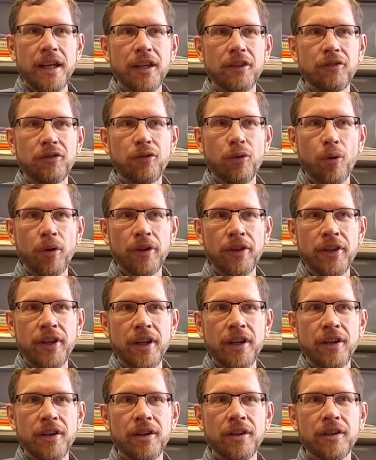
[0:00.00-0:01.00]
In fourth
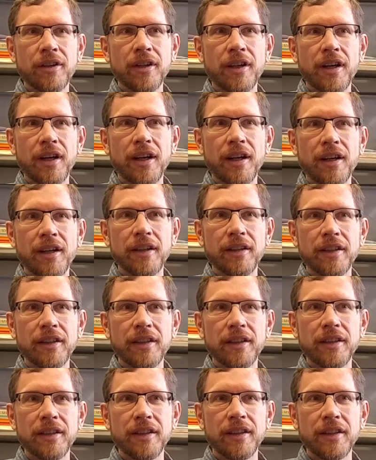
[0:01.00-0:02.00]
year,
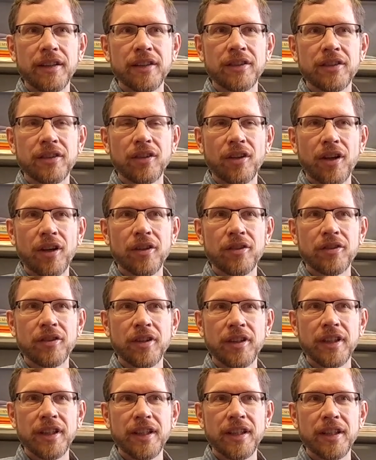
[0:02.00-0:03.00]
it's
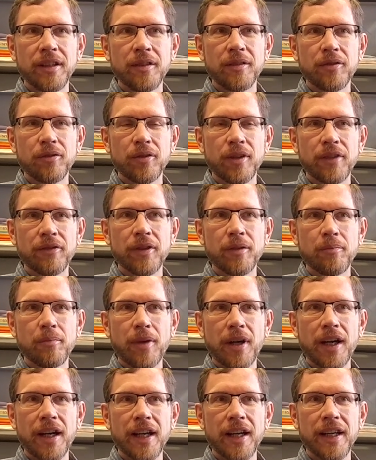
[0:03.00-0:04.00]
largely driven
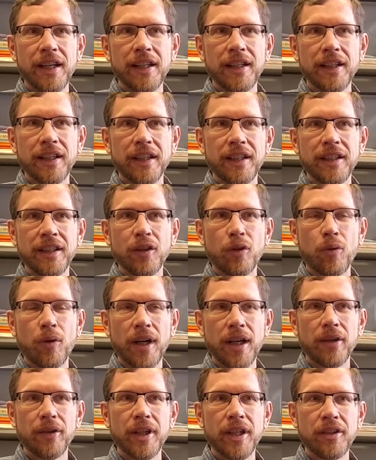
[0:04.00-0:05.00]
by
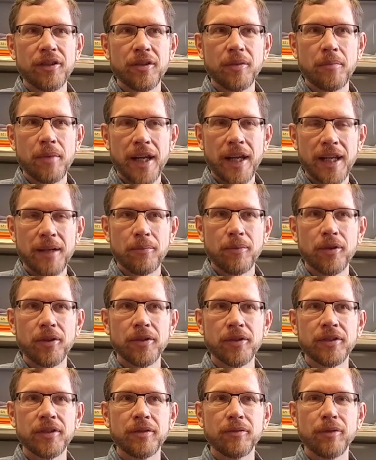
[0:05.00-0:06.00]
inquiry into
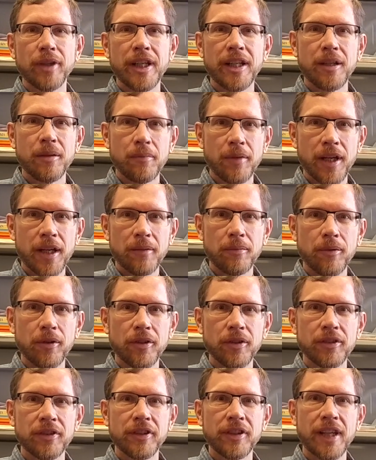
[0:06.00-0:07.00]
papers, reading
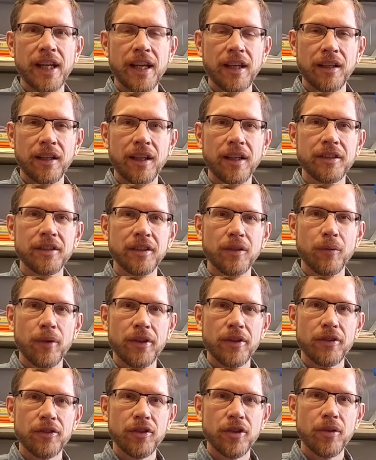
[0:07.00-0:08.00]
papers and analyzing
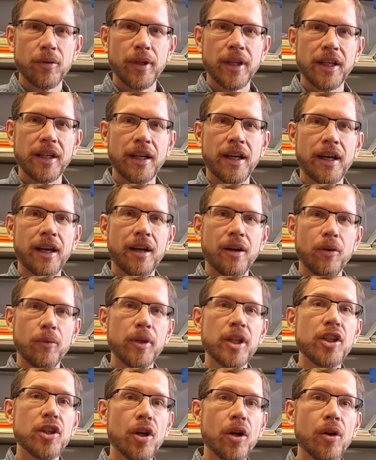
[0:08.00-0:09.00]
what they're doing, how
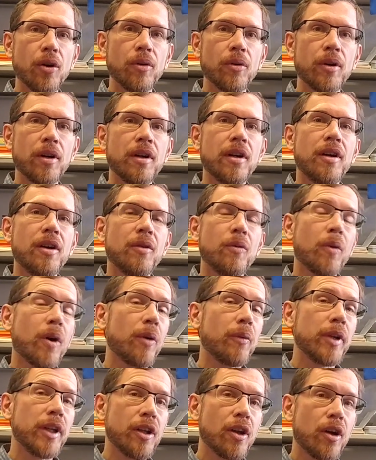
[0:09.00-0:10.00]
we know
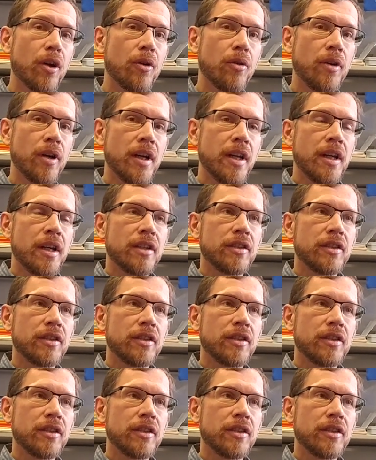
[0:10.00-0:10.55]
what we know.